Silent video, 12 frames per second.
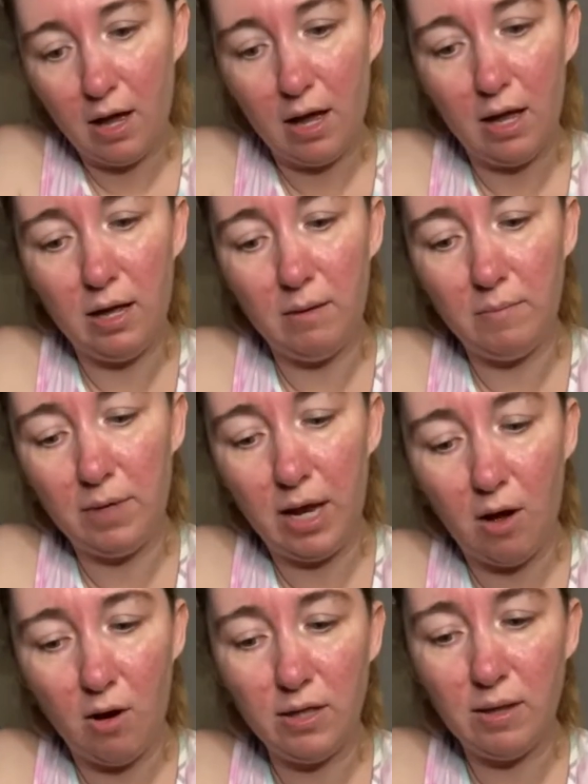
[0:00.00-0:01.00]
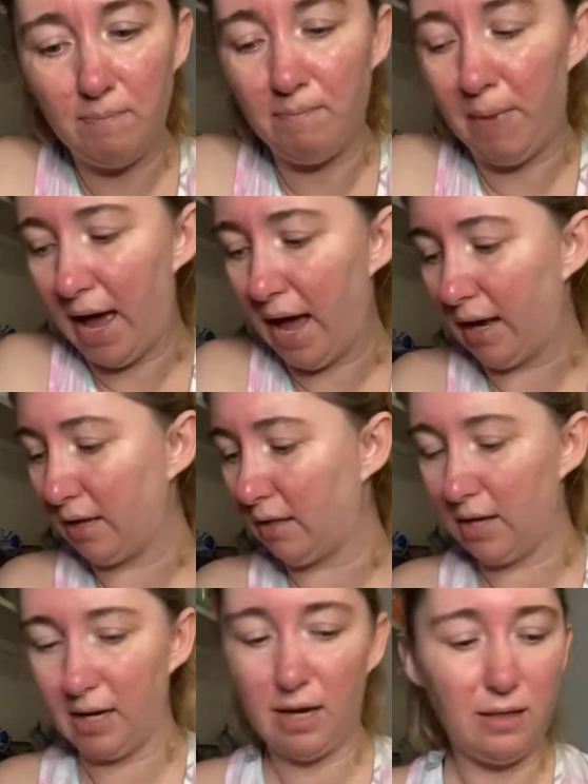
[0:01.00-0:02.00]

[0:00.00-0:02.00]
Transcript: Now on the back, again,